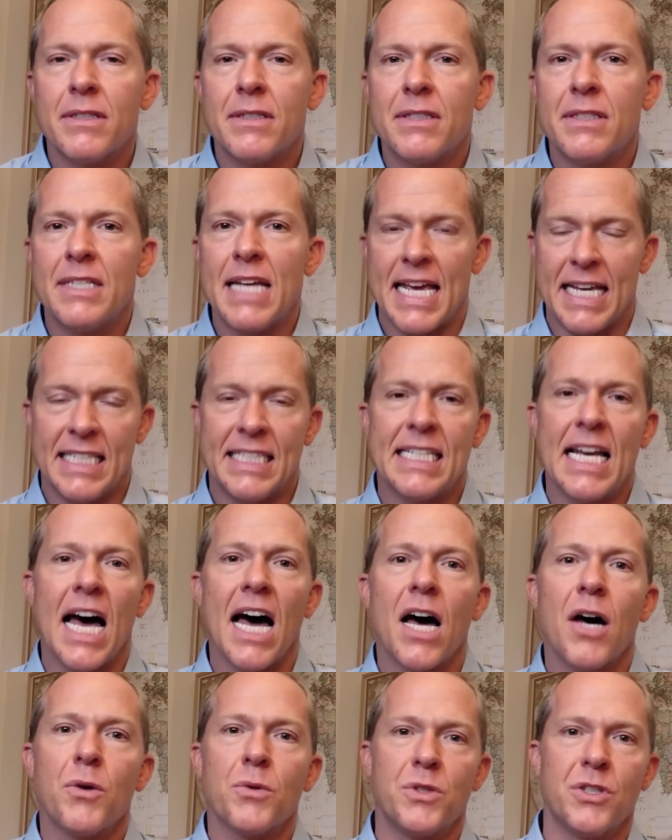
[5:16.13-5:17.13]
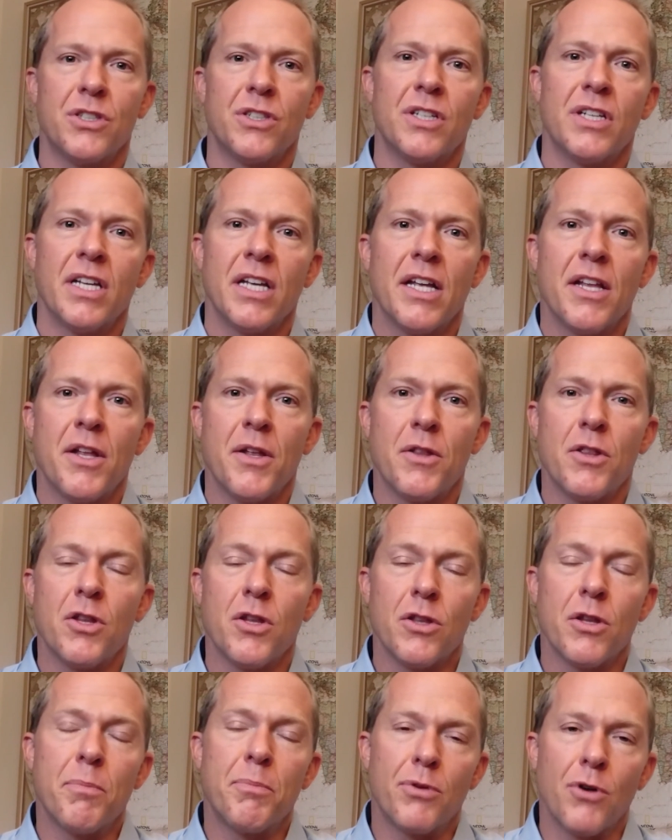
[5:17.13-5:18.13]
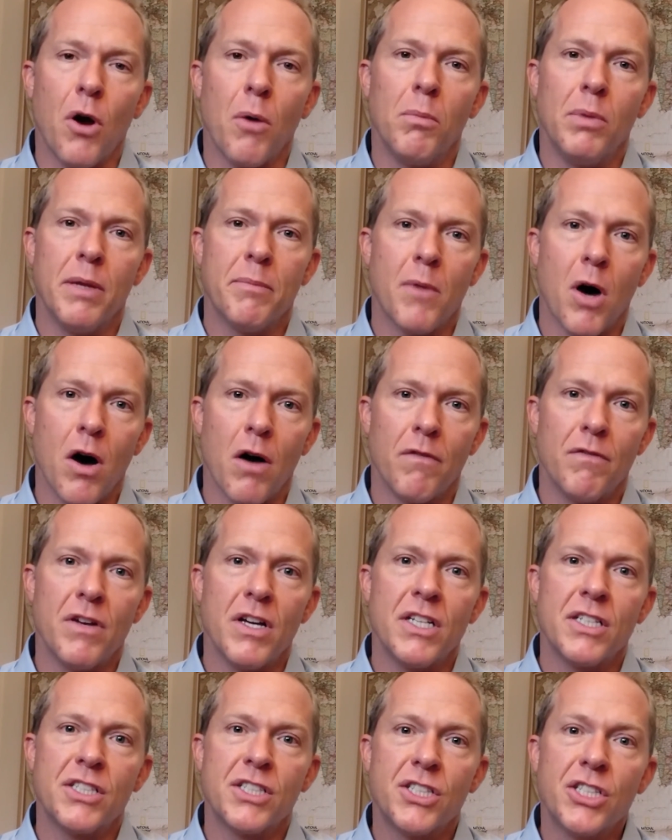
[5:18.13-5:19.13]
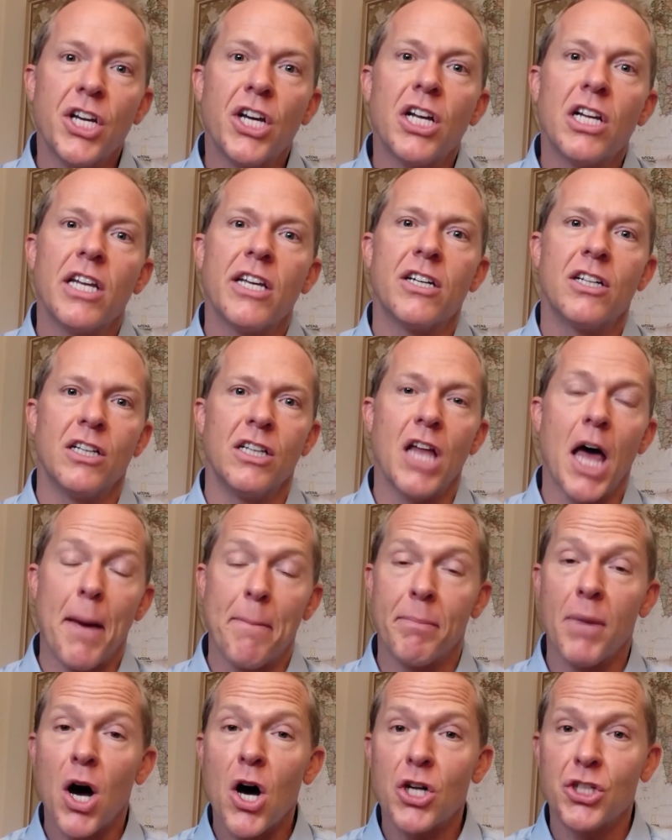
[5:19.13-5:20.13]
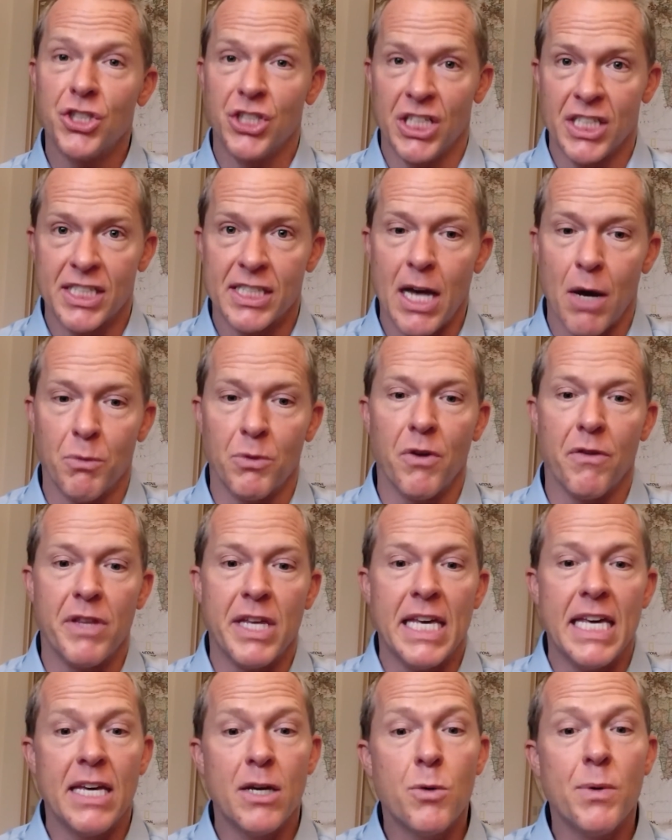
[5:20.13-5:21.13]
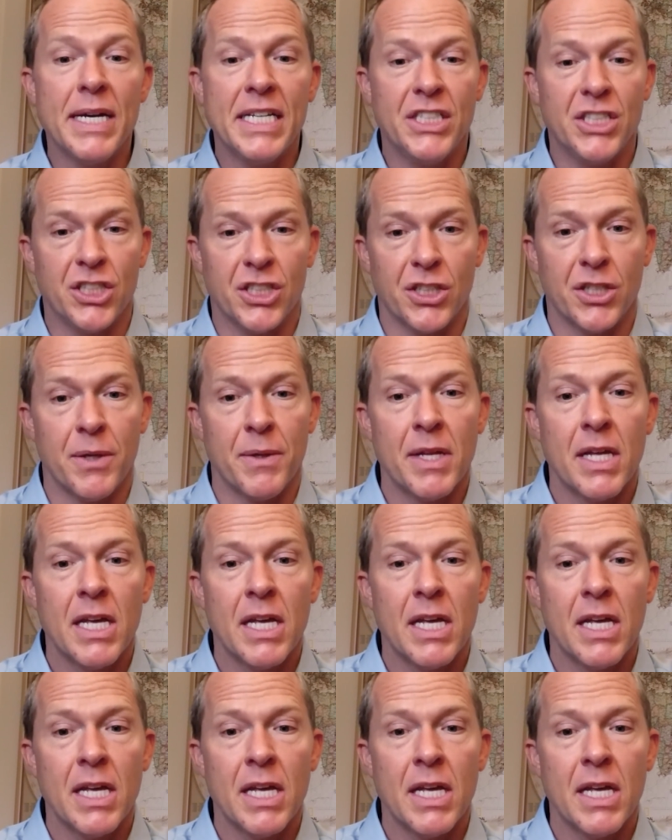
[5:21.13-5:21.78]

takes out the problem of cyclical margins out of the equation.